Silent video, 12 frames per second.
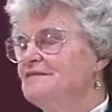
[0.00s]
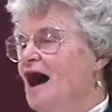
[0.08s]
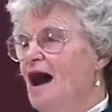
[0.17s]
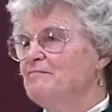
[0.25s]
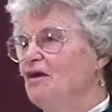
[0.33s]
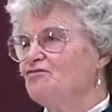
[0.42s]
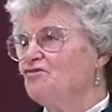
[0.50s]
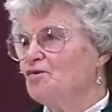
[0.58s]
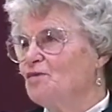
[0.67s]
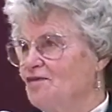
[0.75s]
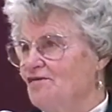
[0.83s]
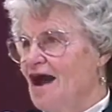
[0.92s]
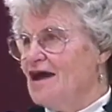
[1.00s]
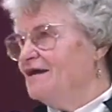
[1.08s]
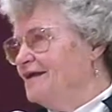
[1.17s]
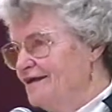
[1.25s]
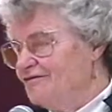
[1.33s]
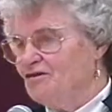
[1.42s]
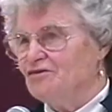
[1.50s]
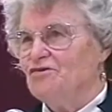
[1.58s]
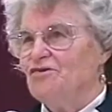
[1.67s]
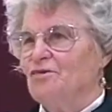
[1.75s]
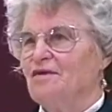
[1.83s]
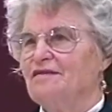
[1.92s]
I'm not sure whether I had anything
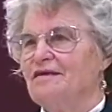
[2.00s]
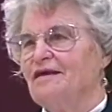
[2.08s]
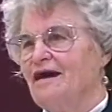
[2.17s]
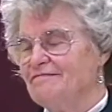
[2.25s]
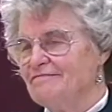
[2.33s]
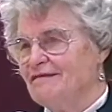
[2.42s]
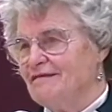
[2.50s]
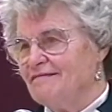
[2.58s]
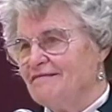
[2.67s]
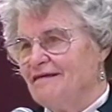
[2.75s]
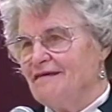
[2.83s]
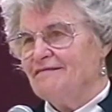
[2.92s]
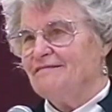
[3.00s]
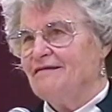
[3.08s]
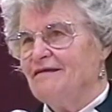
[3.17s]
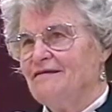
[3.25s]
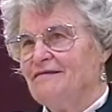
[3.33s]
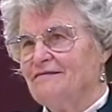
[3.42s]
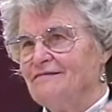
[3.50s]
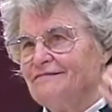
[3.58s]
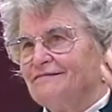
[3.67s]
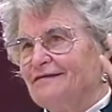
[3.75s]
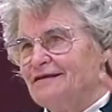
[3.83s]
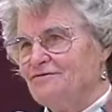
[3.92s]
to do with it. I think that,
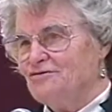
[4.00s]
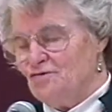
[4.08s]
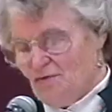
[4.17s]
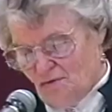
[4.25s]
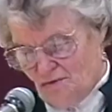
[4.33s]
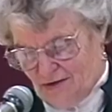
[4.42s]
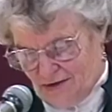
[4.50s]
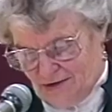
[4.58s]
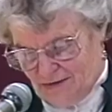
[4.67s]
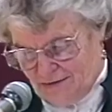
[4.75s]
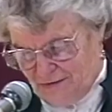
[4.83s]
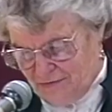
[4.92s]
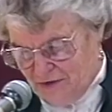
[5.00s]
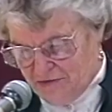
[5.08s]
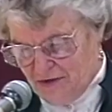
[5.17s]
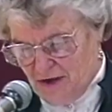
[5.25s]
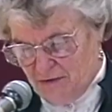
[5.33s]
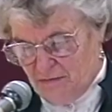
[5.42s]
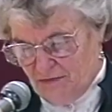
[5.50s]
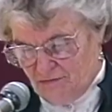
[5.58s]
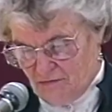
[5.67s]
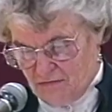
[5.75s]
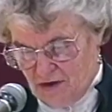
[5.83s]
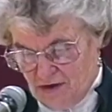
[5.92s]
the time
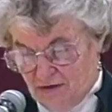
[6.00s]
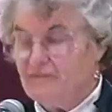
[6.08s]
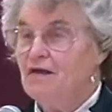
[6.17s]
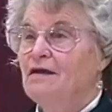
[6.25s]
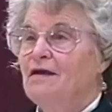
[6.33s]
has arrived.